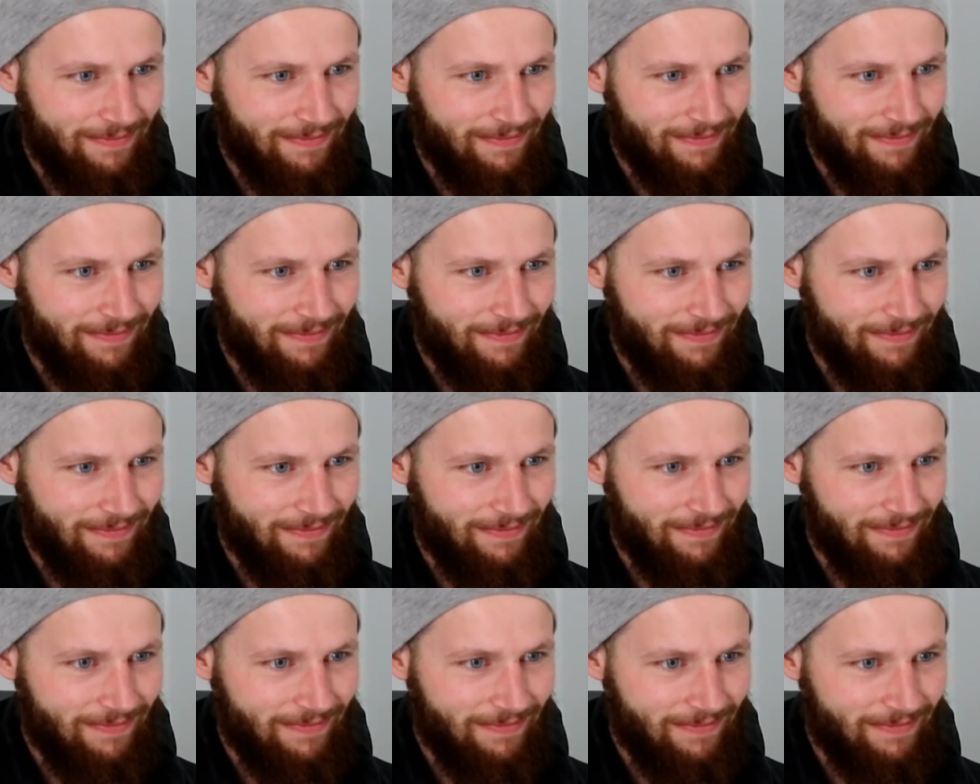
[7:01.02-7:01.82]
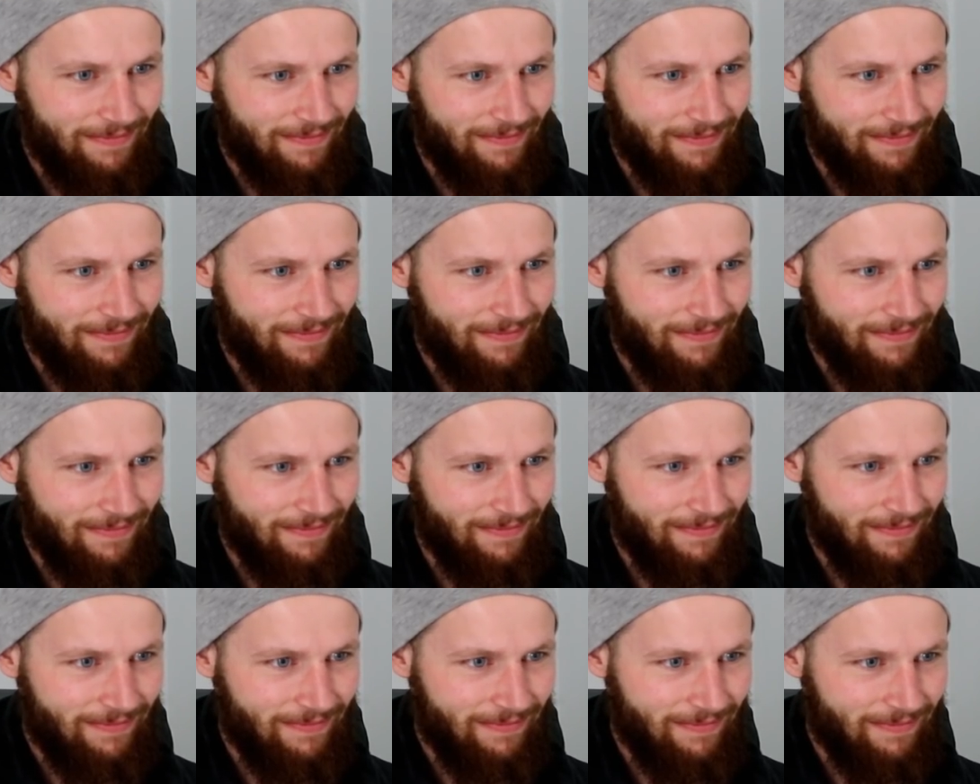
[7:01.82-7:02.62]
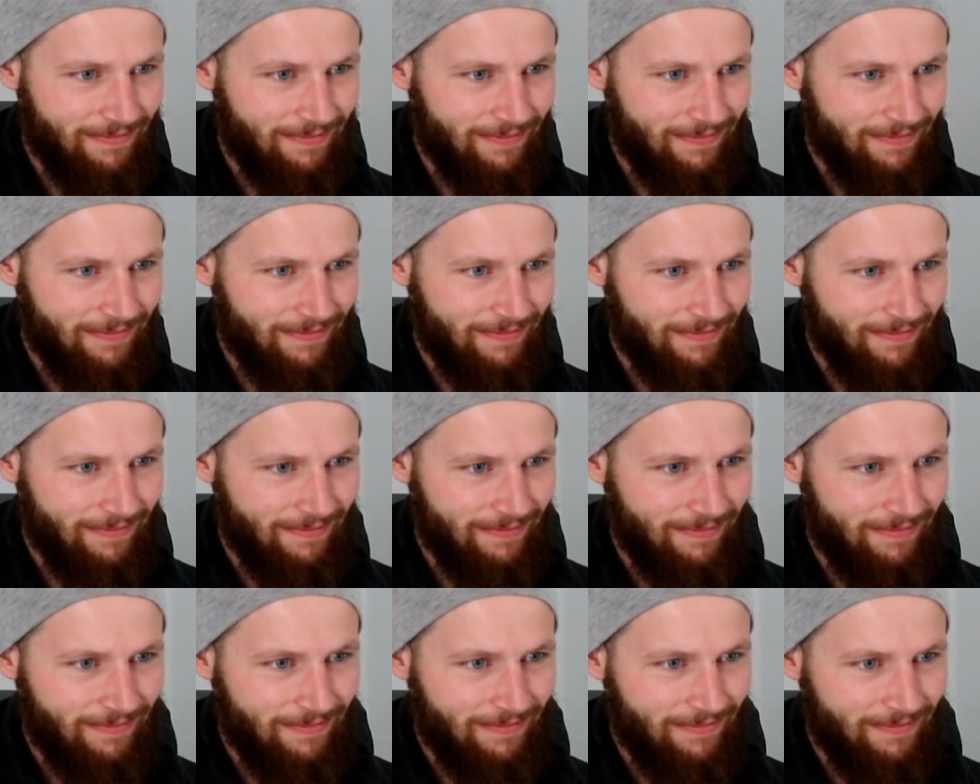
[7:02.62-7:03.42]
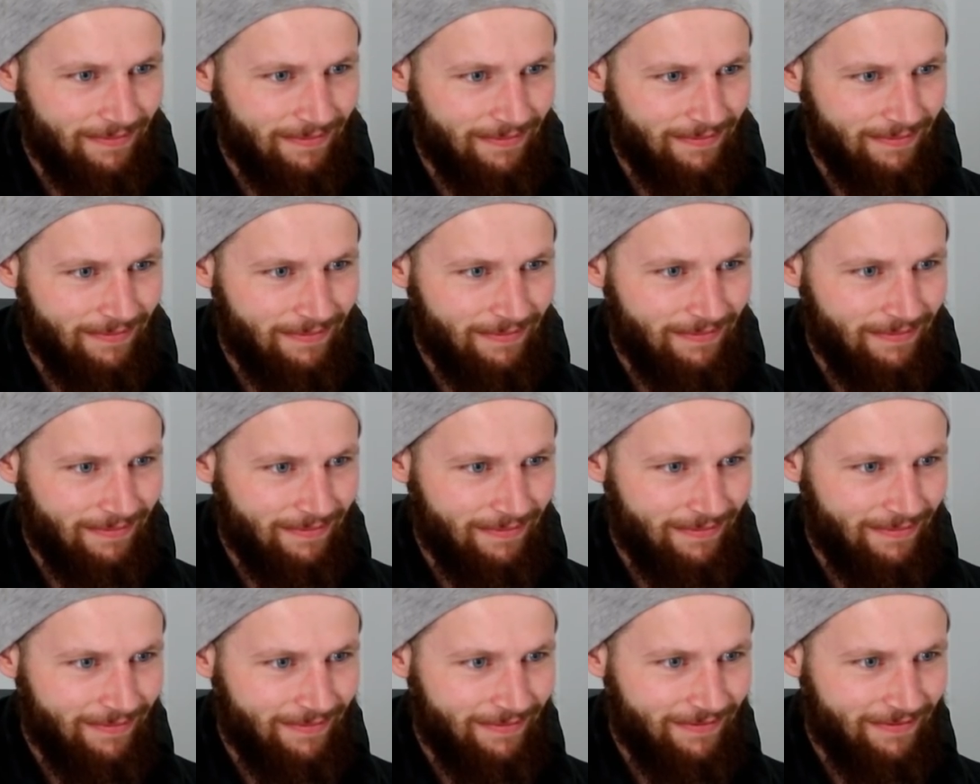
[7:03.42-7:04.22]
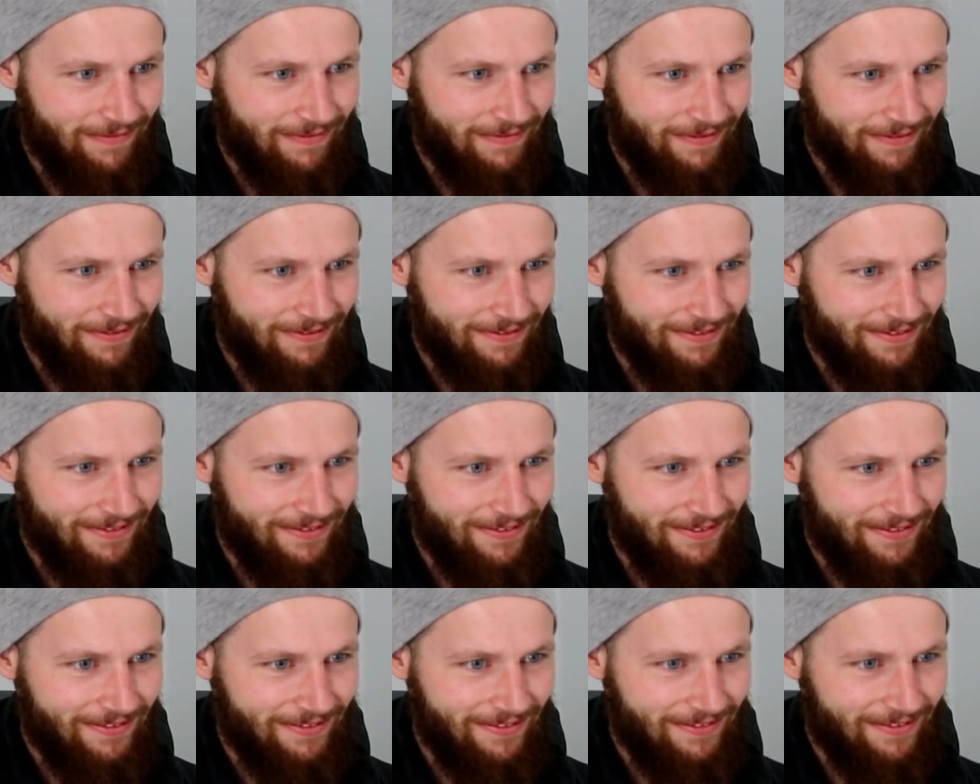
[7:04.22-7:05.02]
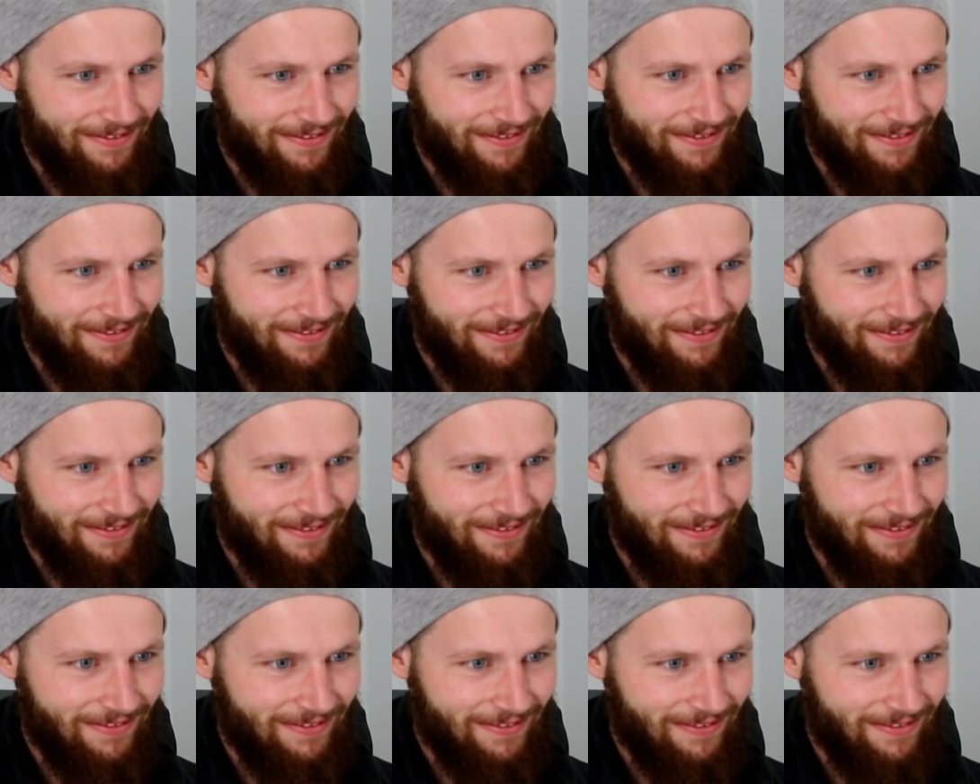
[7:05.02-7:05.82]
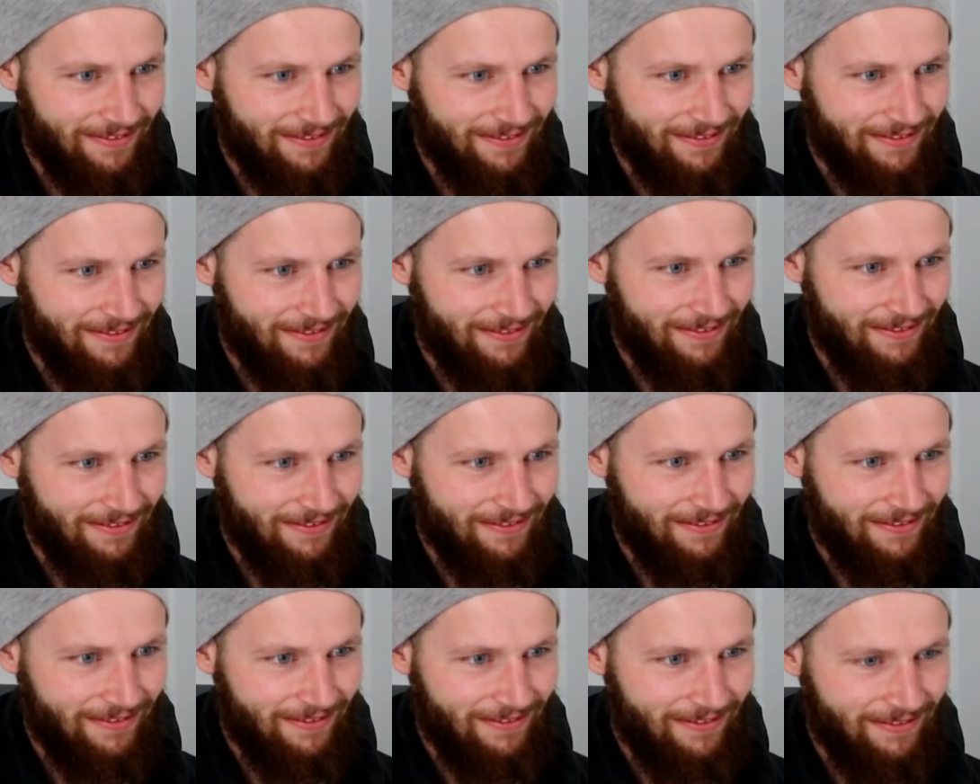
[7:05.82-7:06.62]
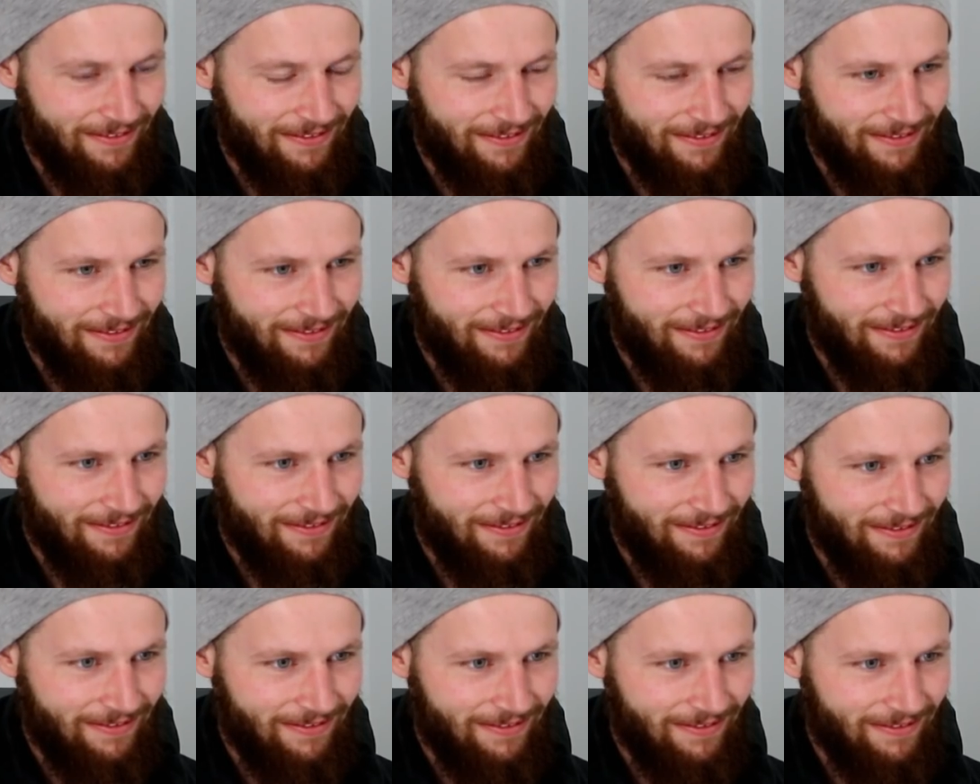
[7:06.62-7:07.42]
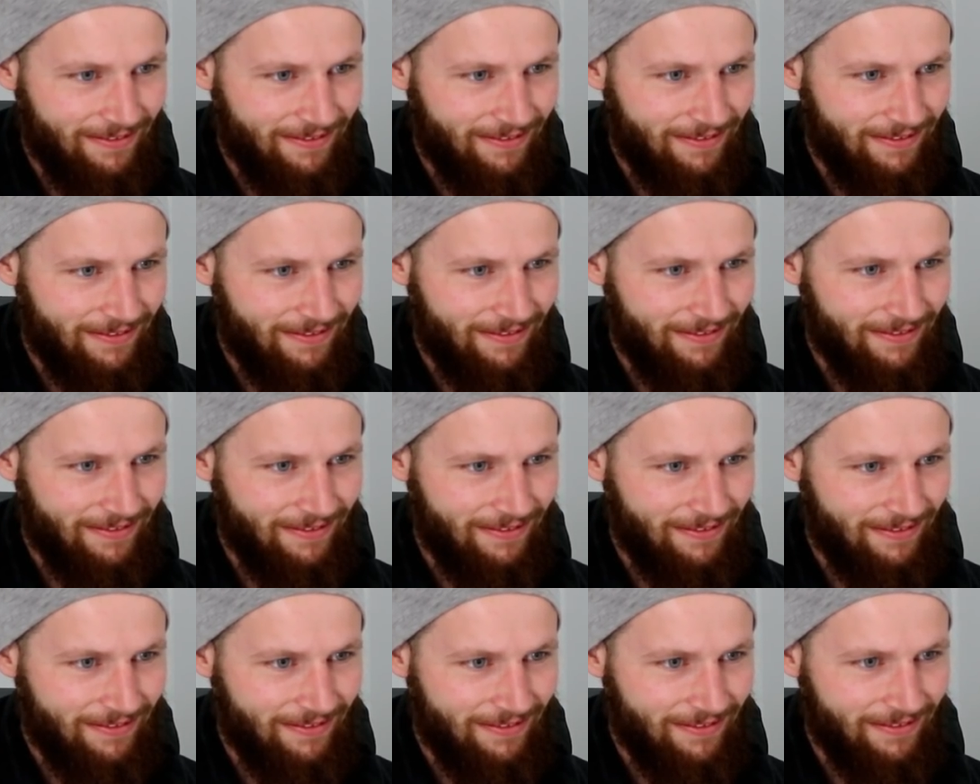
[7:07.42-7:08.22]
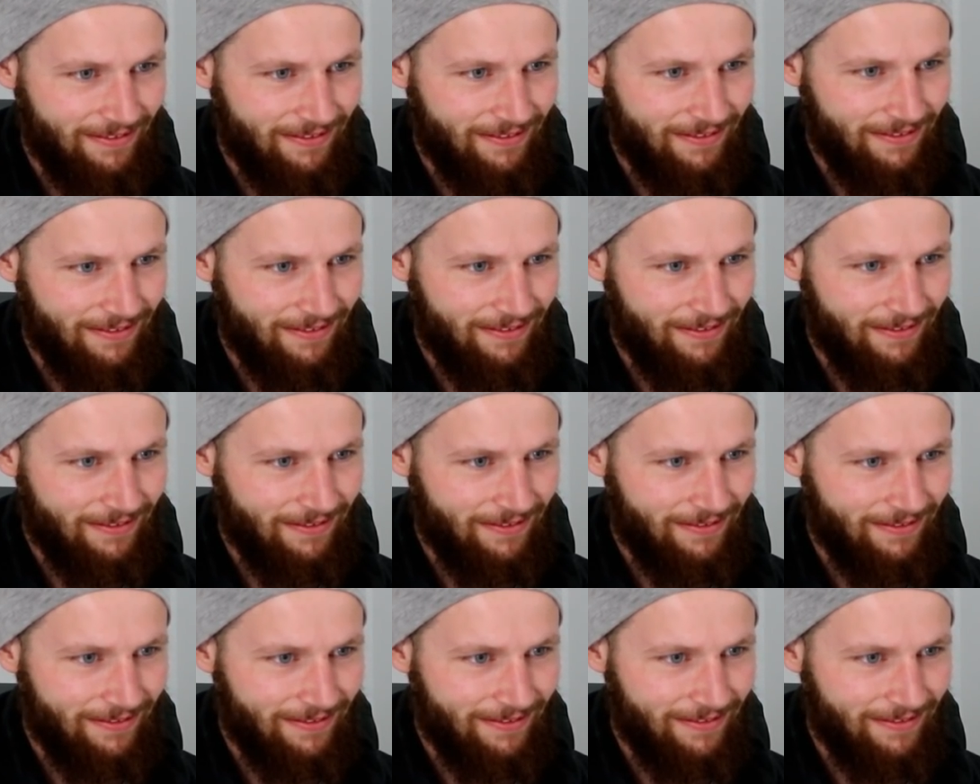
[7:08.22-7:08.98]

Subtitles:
The person shown says nothing.